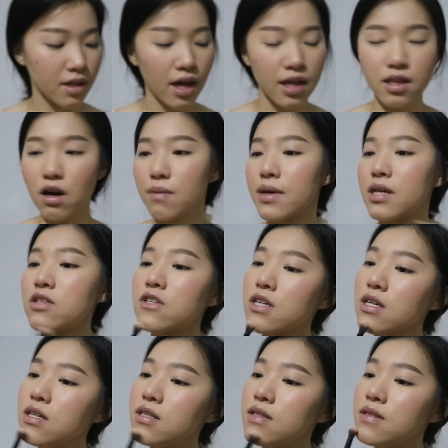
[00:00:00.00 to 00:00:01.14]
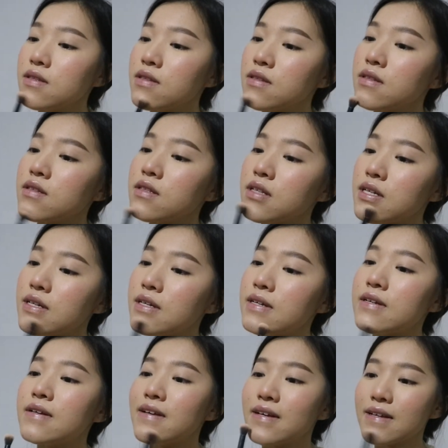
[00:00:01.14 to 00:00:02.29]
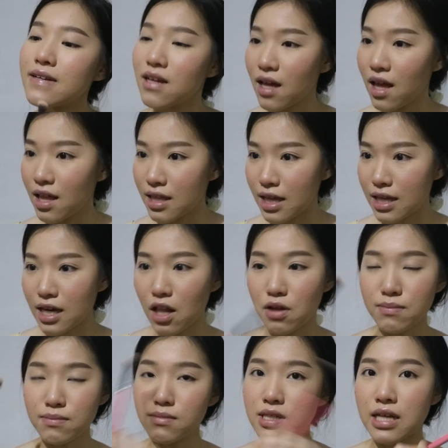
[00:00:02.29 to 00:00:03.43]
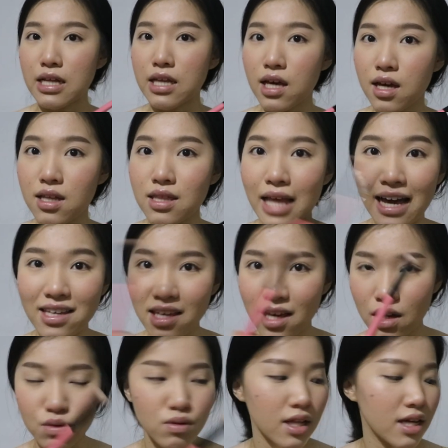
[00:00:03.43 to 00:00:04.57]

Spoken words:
And then on my chin. And then kalau misalnya dahi aku